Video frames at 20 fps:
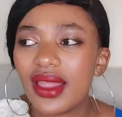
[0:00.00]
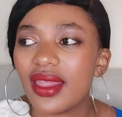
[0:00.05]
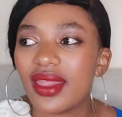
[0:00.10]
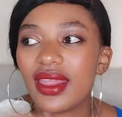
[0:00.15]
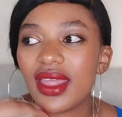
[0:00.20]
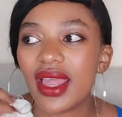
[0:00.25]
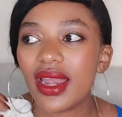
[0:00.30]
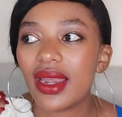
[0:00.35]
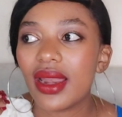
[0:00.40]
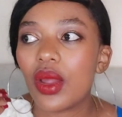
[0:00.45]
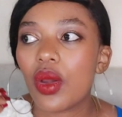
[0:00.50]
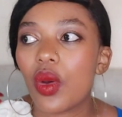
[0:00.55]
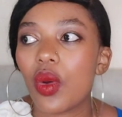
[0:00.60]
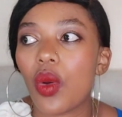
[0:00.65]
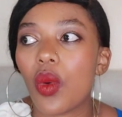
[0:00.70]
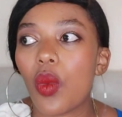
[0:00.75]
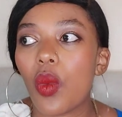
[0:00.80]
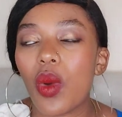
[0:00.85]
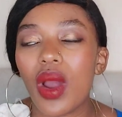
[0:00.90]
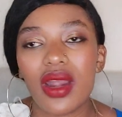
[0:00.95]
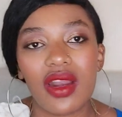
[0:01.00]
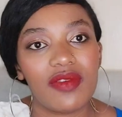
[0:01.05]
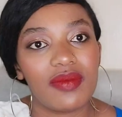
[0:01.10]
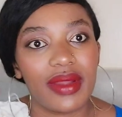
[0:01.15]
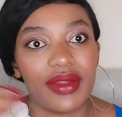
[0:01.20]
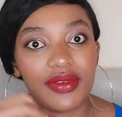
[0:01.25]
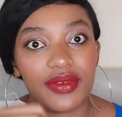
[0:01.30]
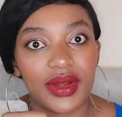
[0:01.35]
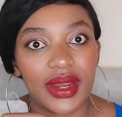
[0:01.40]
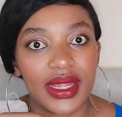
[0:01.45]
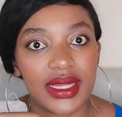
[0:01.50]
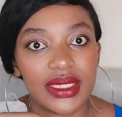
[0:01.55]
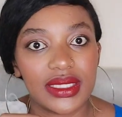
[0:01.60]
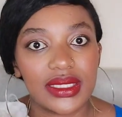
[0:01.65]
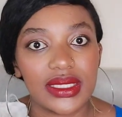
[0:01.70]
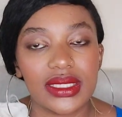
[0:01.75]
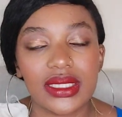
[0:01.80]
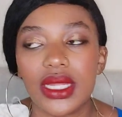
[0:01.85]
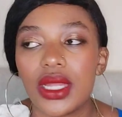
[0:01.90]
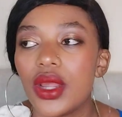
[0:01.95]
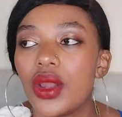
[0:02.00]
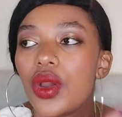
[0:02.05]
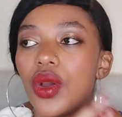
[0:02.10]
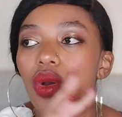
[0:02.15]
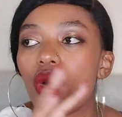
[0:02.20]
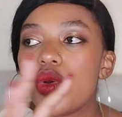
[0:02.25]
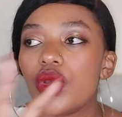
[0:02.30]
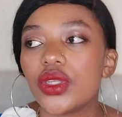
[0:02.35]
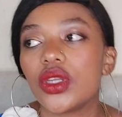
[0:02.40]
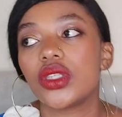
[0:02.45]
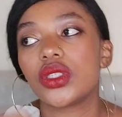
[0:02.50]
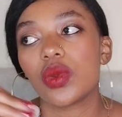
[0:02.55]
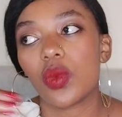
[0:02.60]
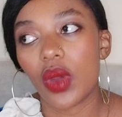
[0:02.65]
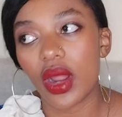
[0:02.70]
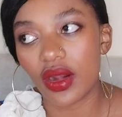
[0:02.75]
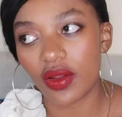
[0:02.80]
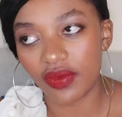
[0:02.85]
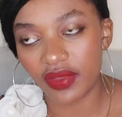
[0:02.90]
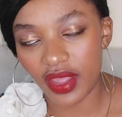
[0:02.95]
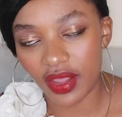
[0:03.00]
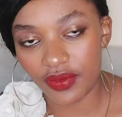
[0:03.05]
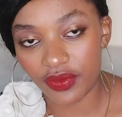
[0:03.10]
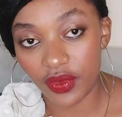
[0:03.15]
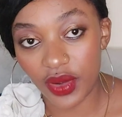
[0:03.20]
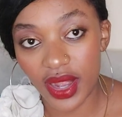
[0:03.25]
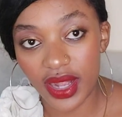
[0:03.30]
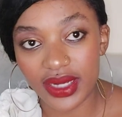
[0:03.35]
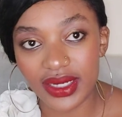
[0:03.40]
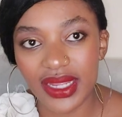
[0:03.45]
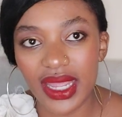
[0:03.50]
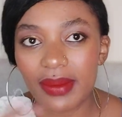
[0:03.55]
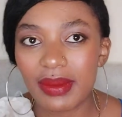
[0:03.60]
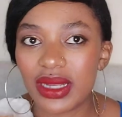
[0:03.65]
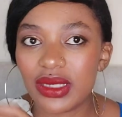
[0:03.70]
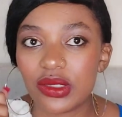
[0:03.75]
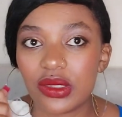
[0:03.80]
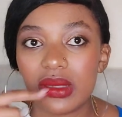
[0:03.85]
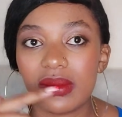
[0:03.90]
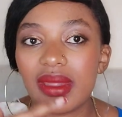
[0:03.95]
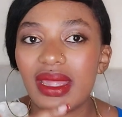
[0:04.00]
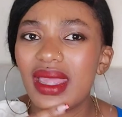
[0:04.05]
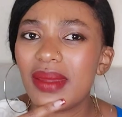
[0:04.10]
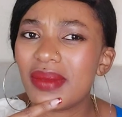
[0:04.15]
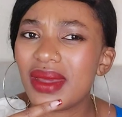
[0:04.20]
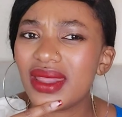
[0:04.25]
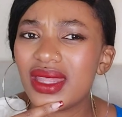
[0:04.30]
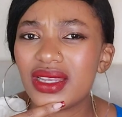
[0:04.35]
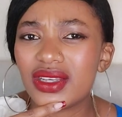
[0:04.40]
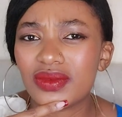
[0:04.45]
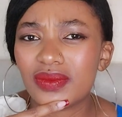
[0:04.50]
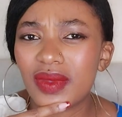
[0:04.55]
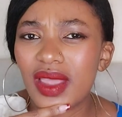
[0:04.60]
Then one of my friends who is also one of their friends, came and told me, hey, Bernard,